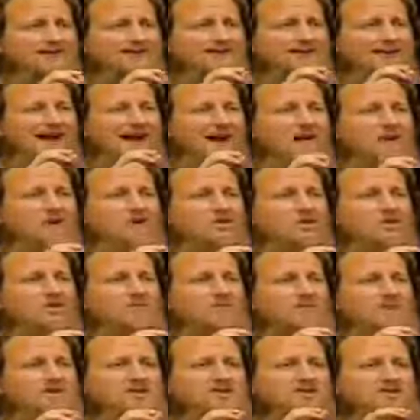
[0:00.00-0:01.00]
dawah
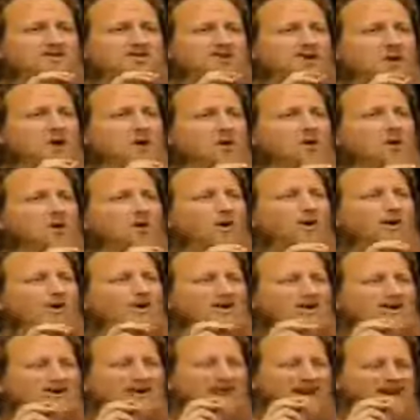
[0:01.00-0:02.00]
should be so
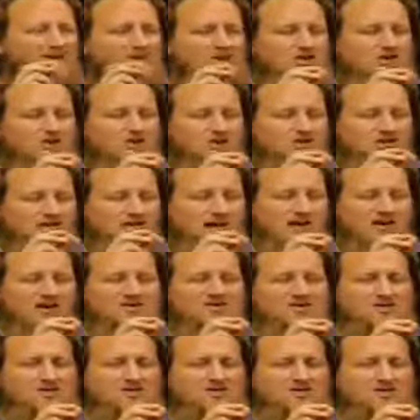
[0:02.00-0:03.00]
natural to
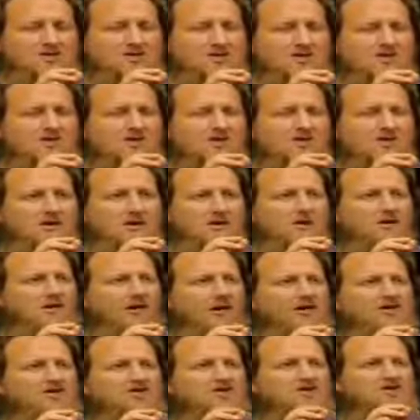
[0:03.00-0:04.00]
us
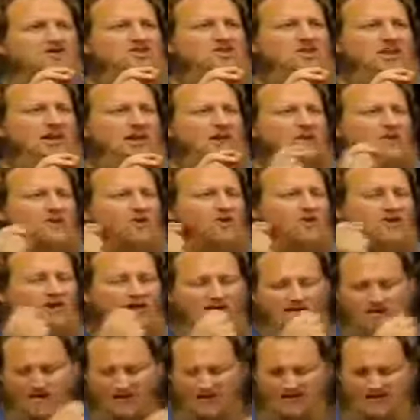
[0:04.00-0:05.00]
that just like we
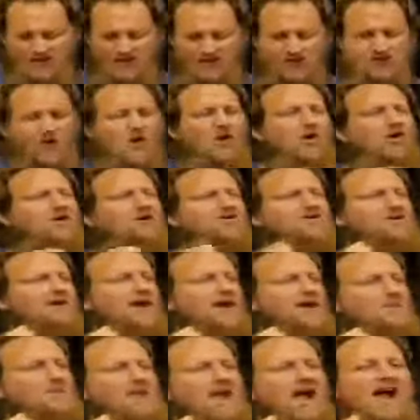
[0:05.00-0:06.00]
think it's dhuhr
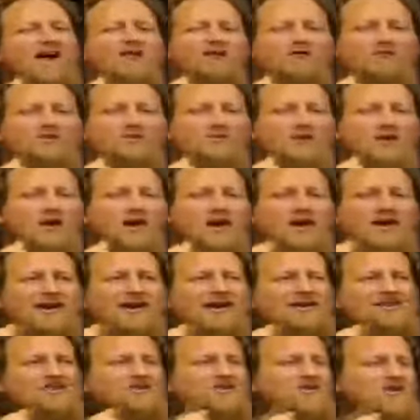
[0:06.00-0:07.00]
time, I have to pray,
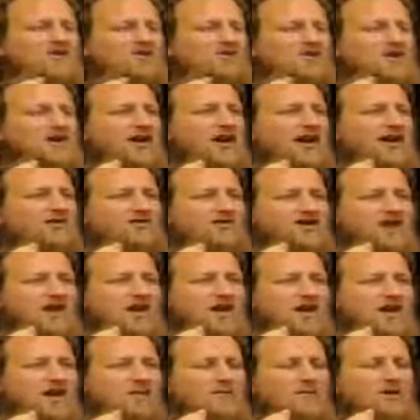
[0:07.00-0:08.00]
it's fajr, I have to
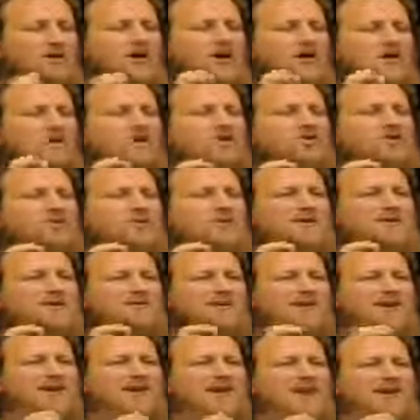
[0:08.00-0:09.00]
get up, we should be
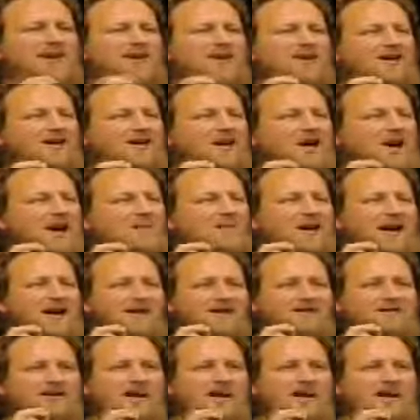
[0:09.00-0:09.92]
thinking about